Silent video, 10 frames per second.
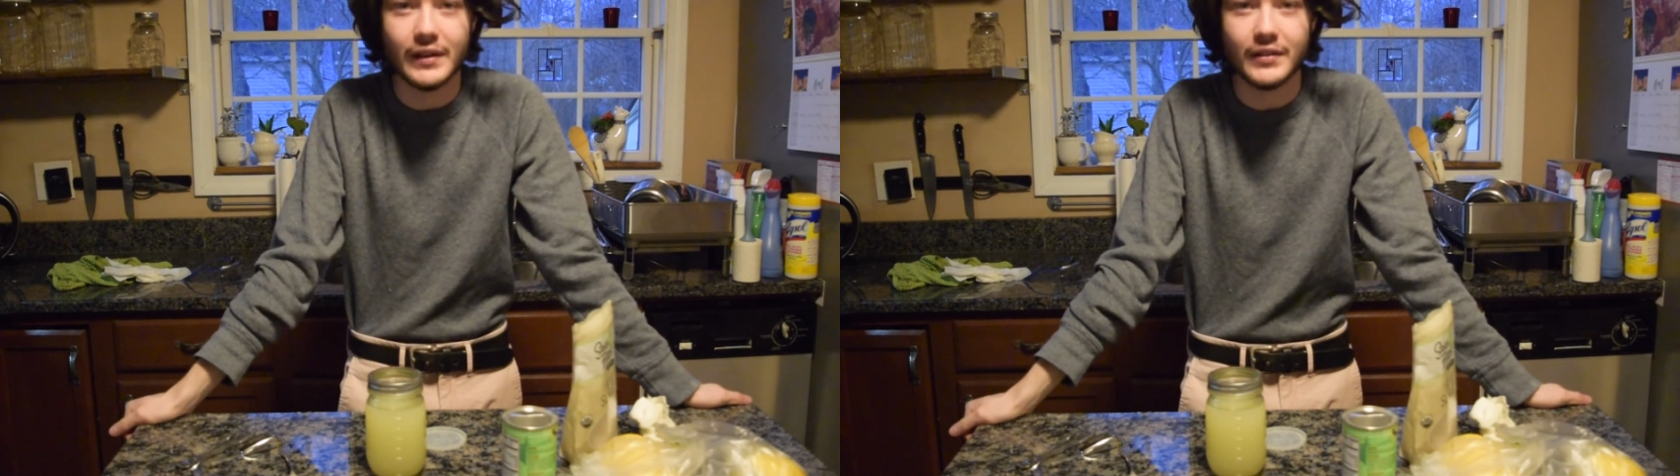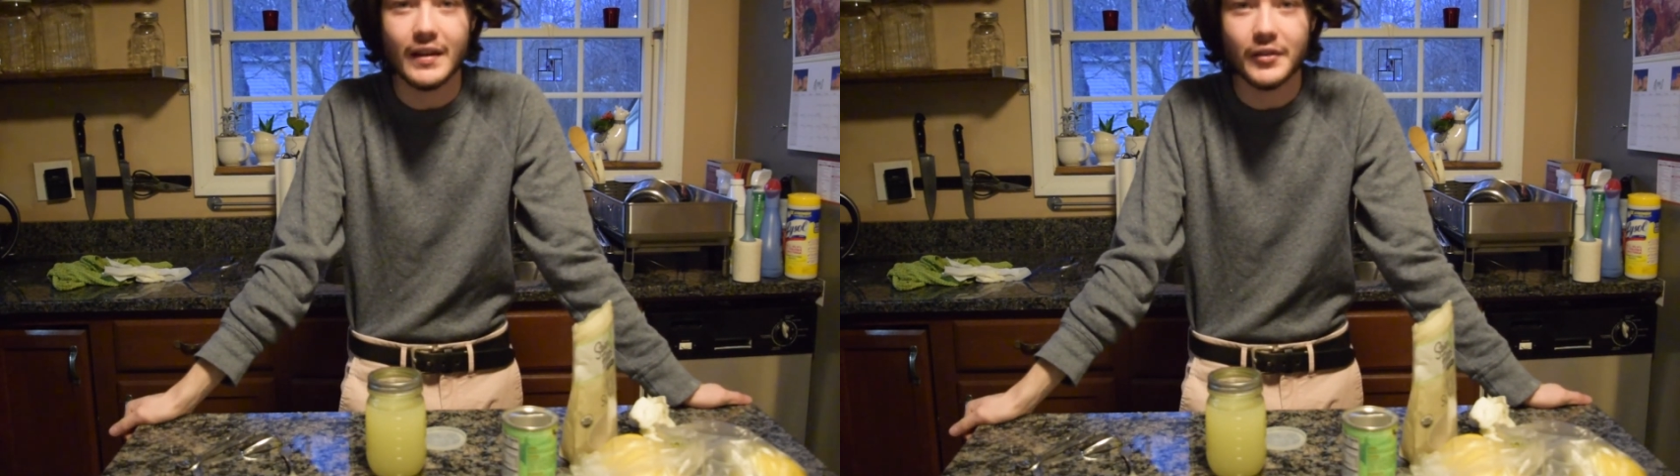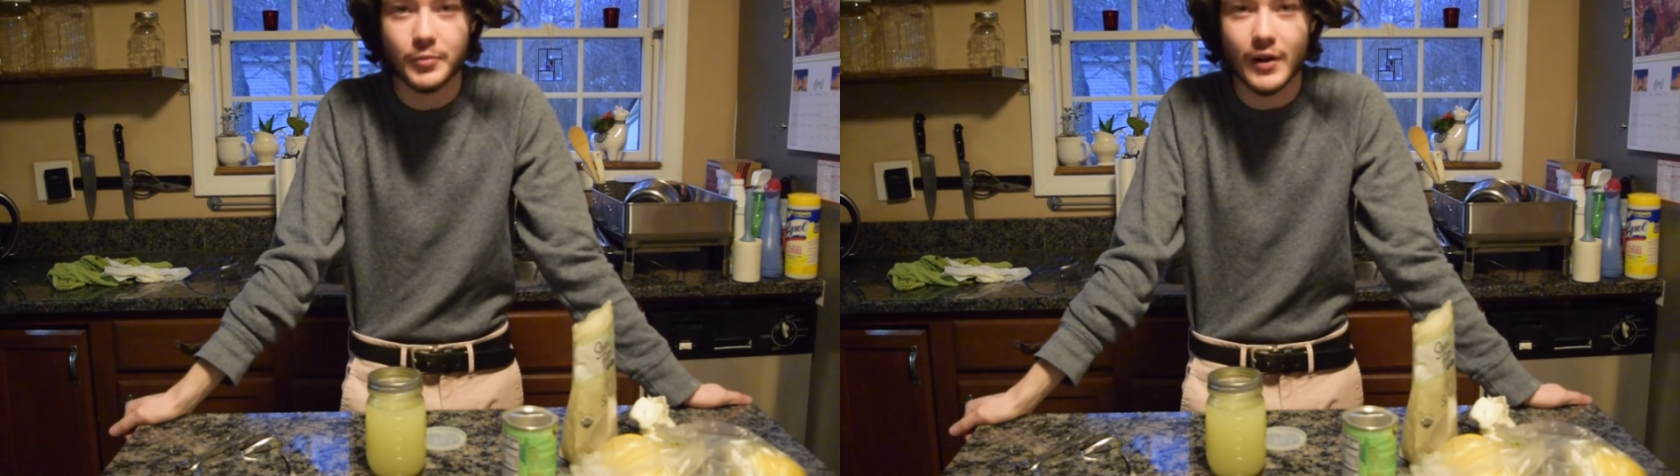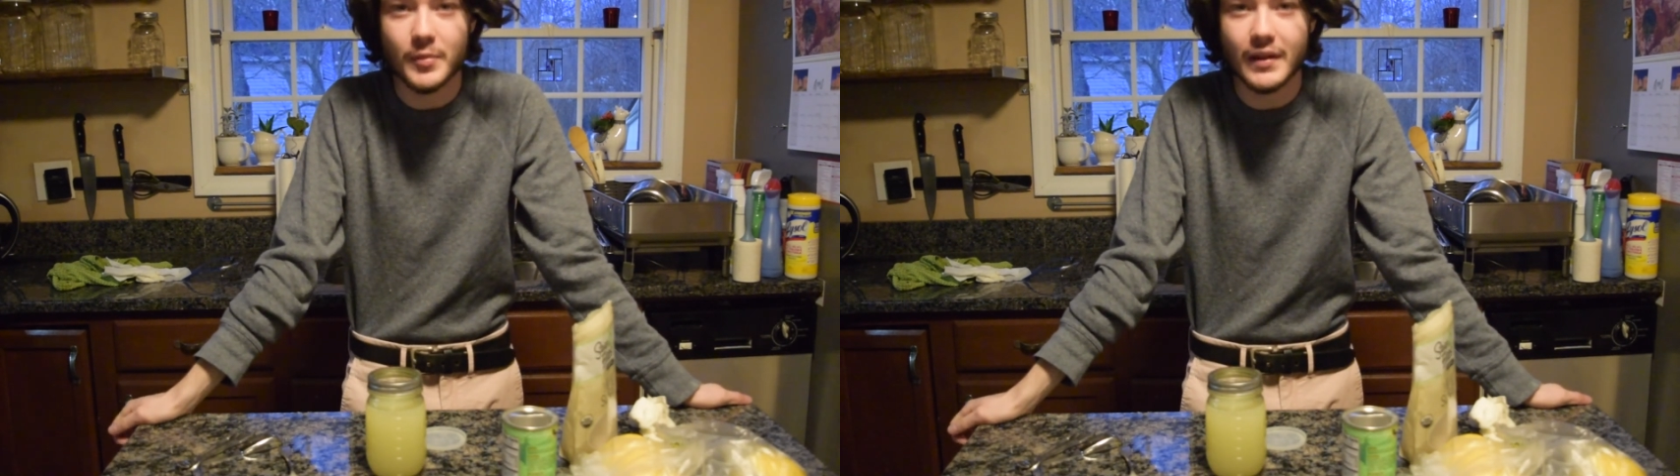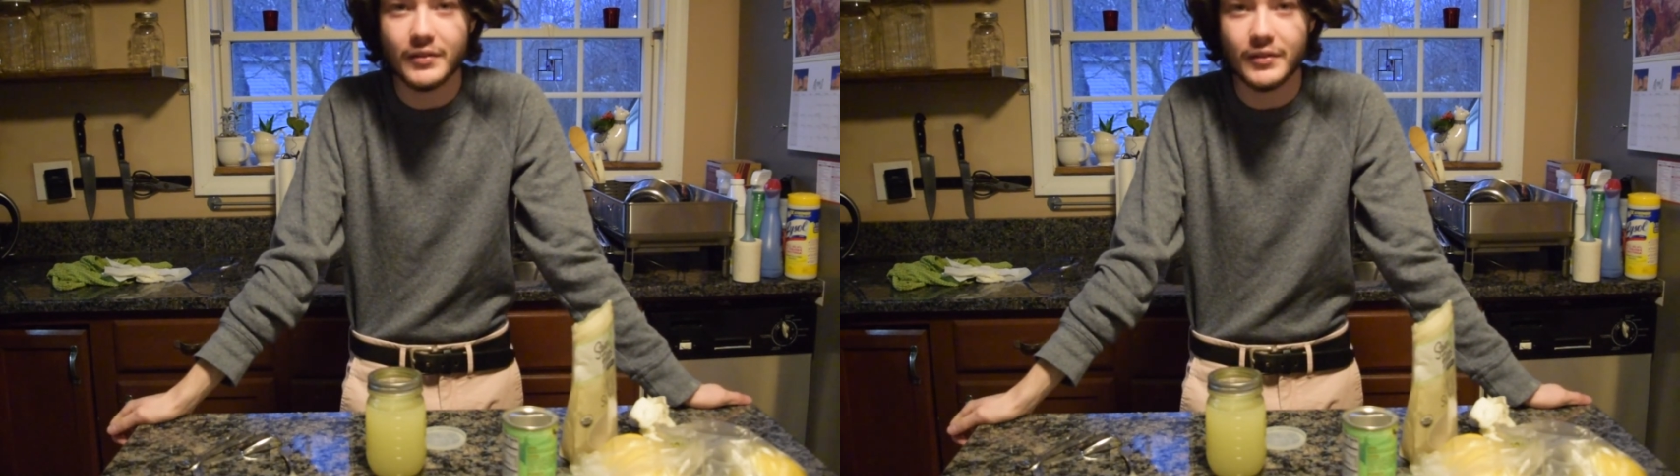easy
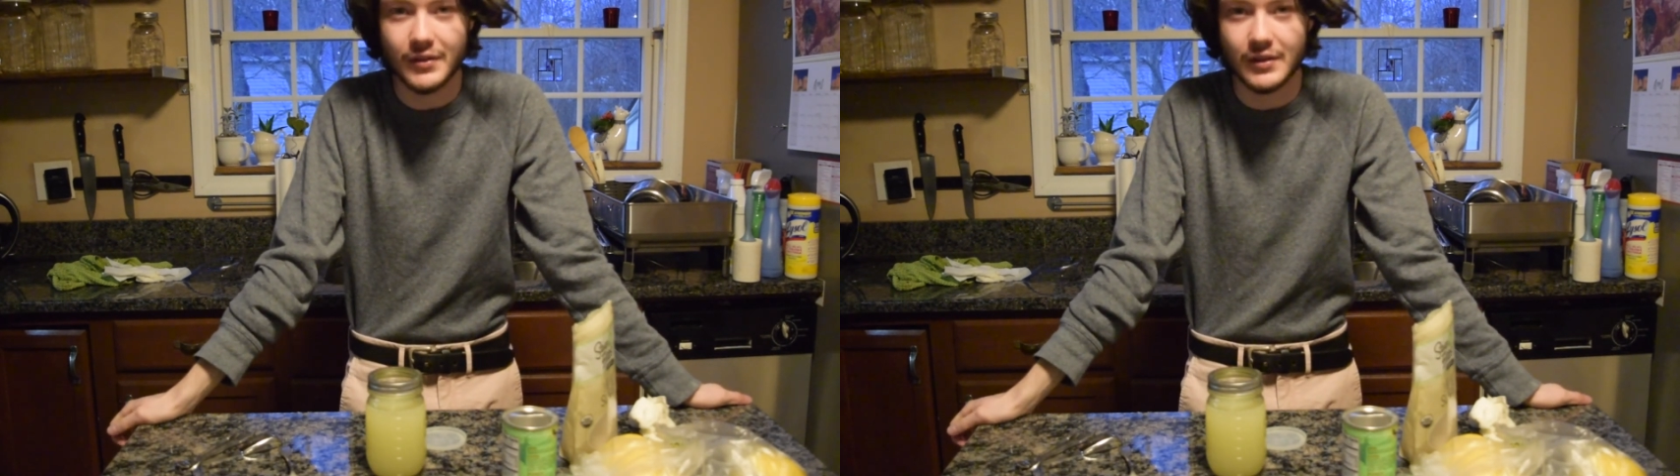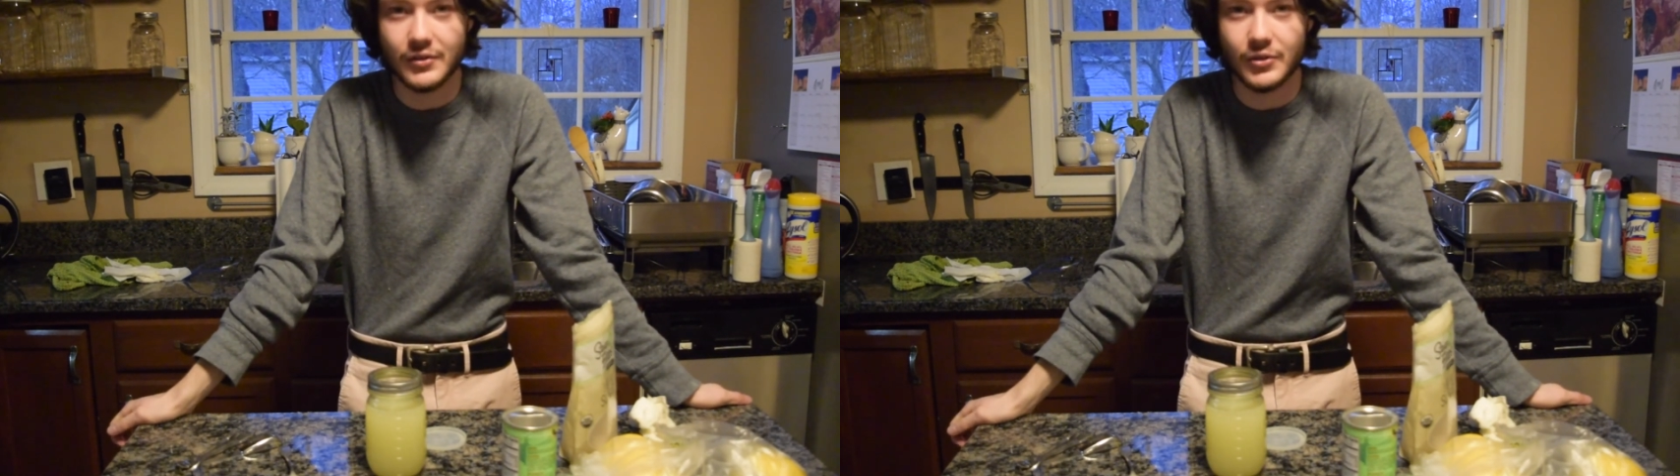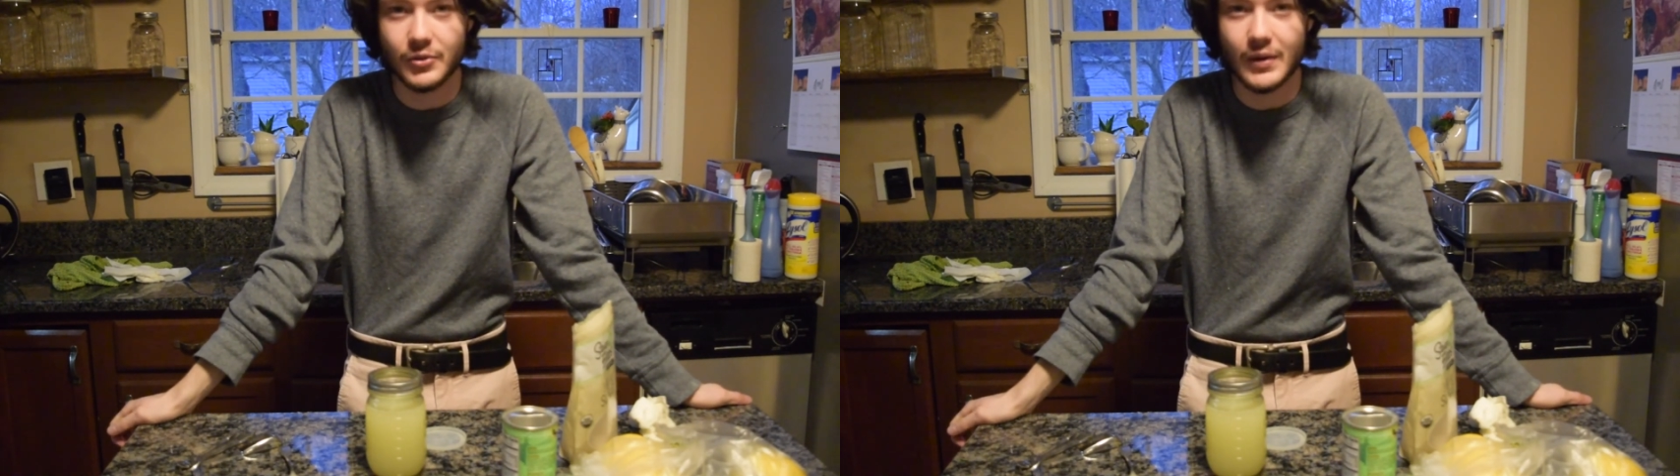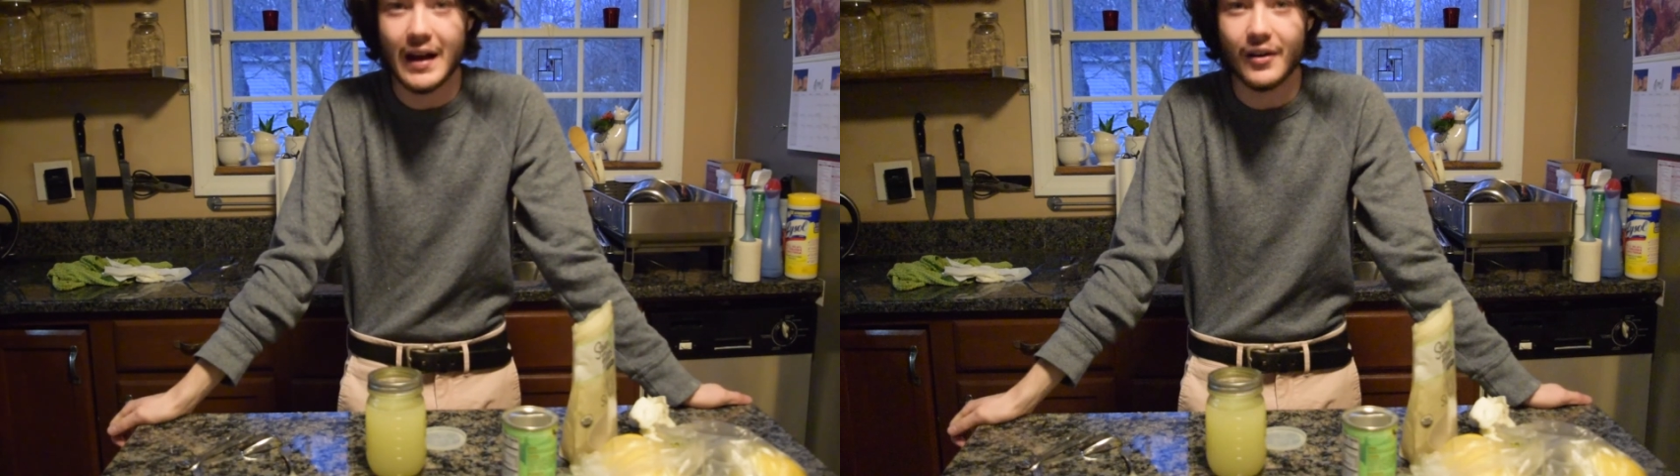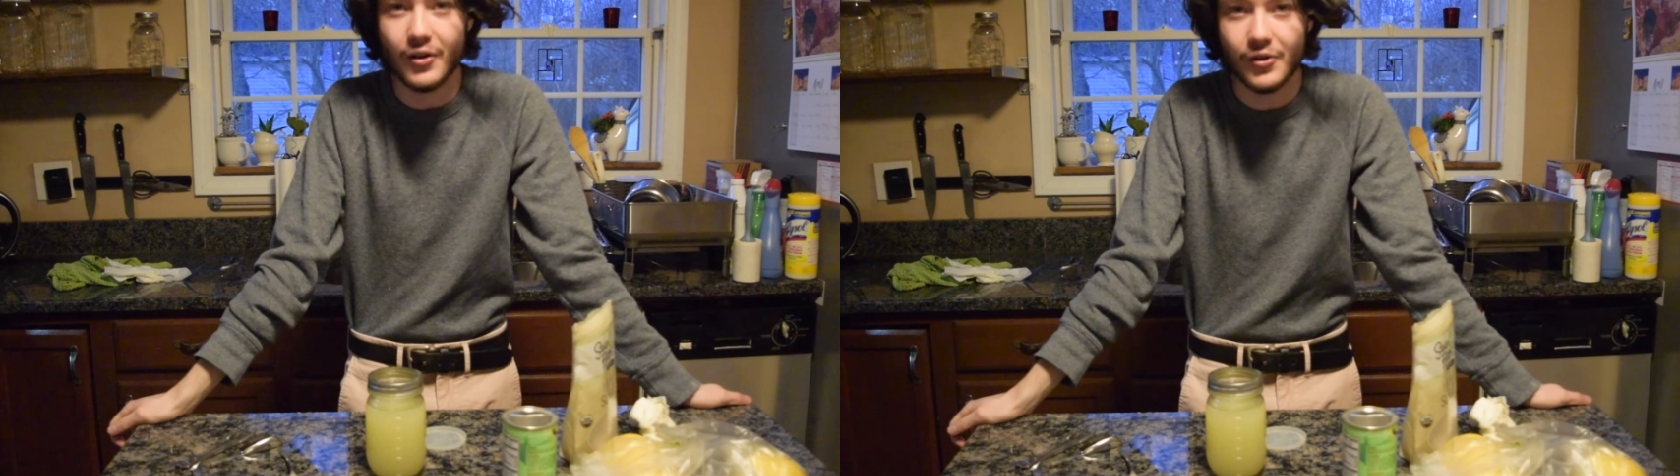experiments you can do
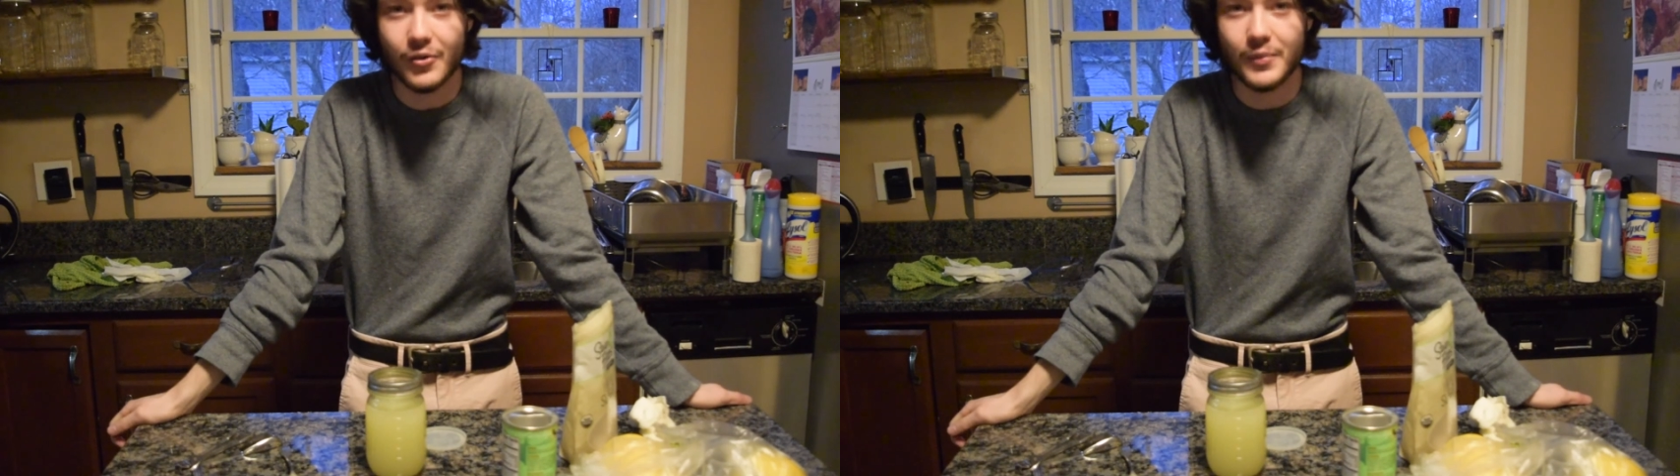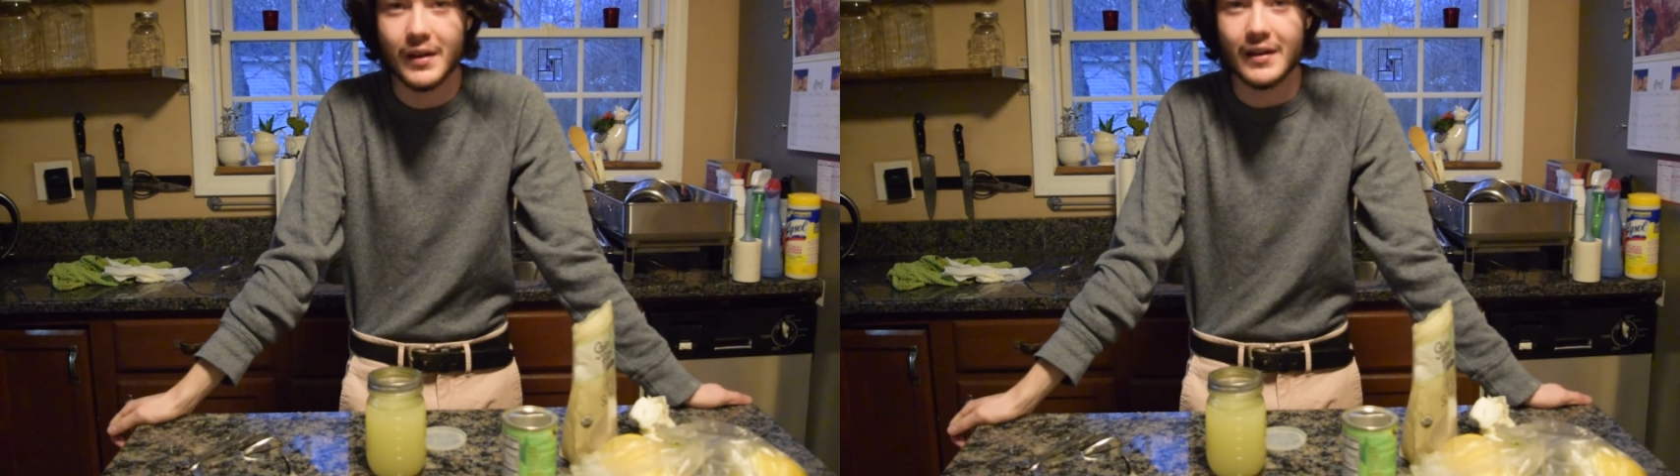at home